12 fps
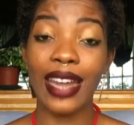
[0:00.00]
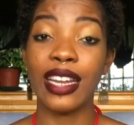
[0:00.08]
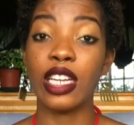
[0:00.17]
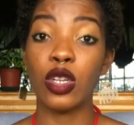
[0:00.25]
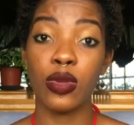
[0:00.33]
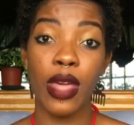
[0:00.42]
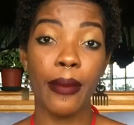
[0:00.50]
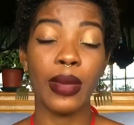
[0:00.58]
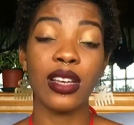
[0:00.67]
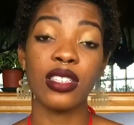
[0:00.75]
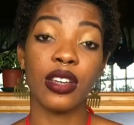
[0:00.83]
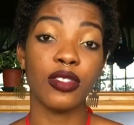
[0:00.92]
and I know that
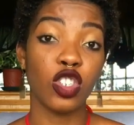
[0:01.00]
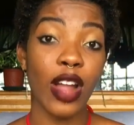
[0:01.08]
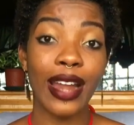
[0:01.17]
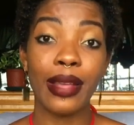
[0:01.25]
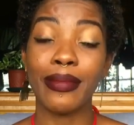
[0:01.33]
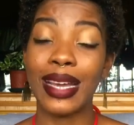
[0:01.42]
because I've tried it